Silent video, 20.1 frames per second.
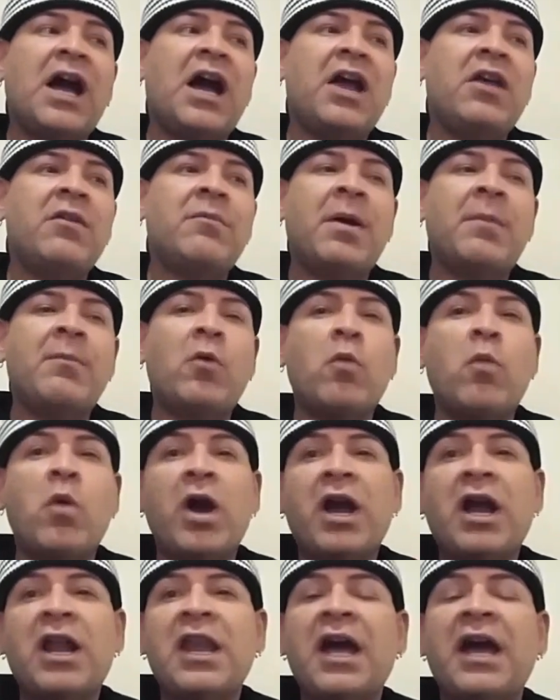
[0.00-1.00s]
I remember
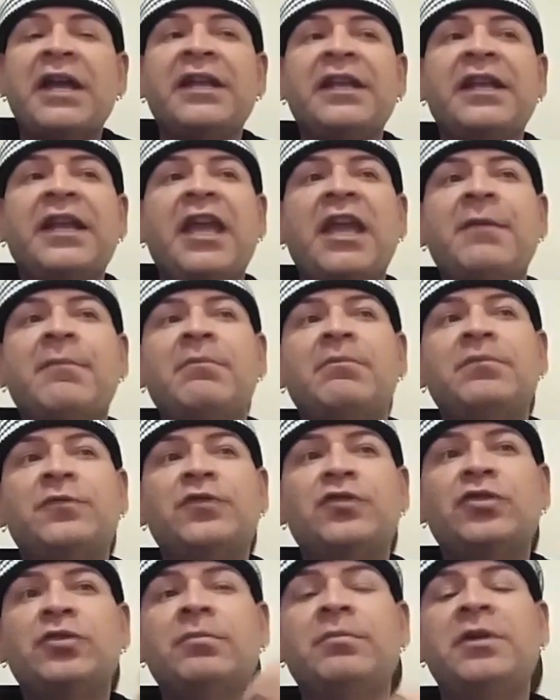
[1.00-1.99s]
one client came
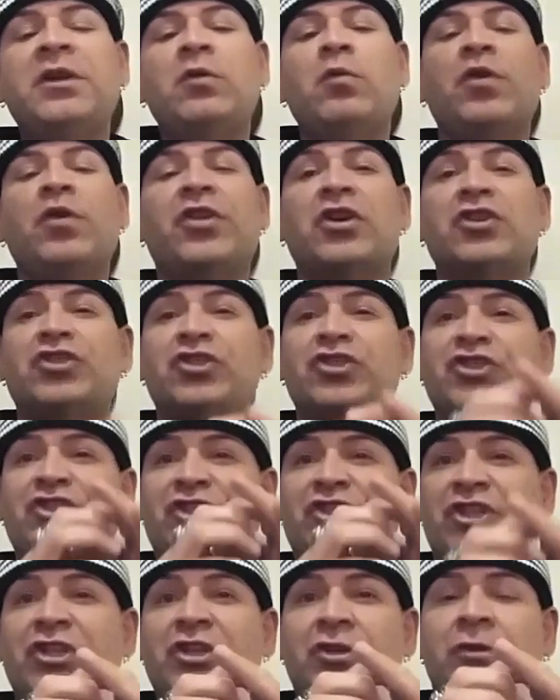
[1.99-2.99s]
to me with a
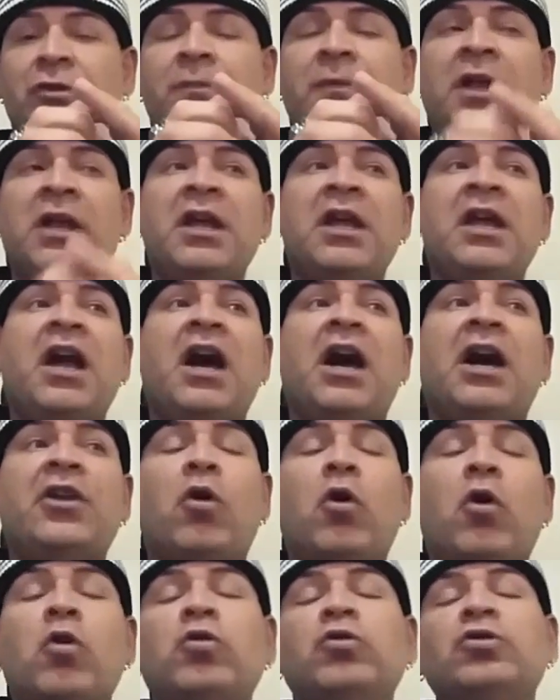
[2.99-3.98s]
seal,
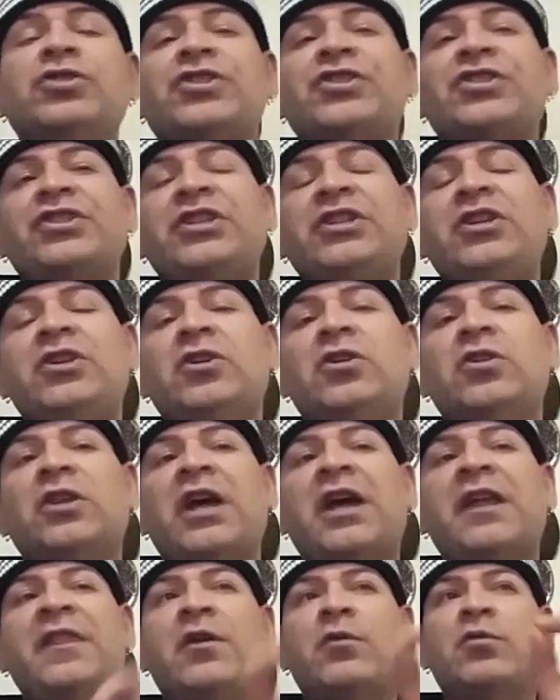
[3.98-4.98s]
an old
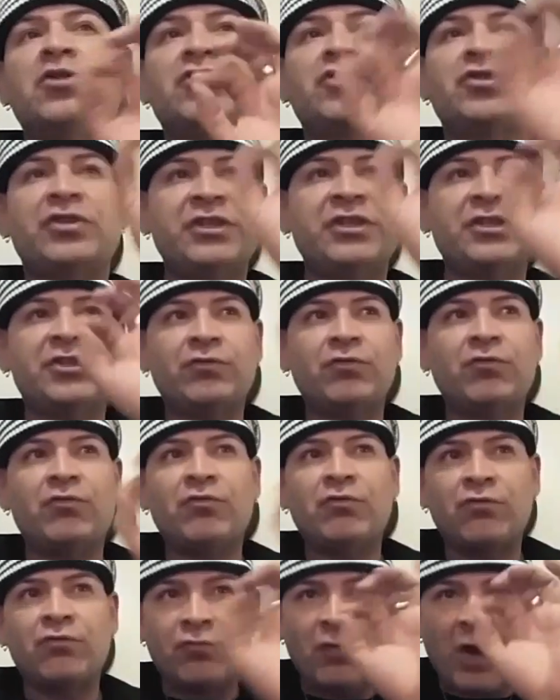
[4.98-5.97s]
seal, and there was this
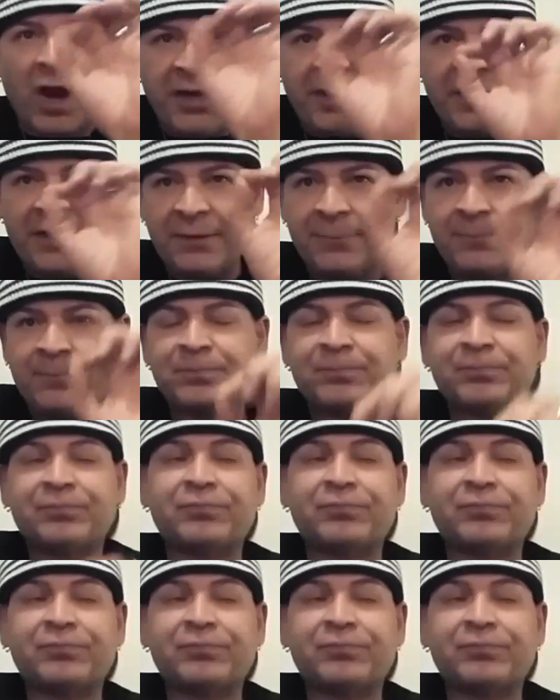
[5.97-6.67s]
writing.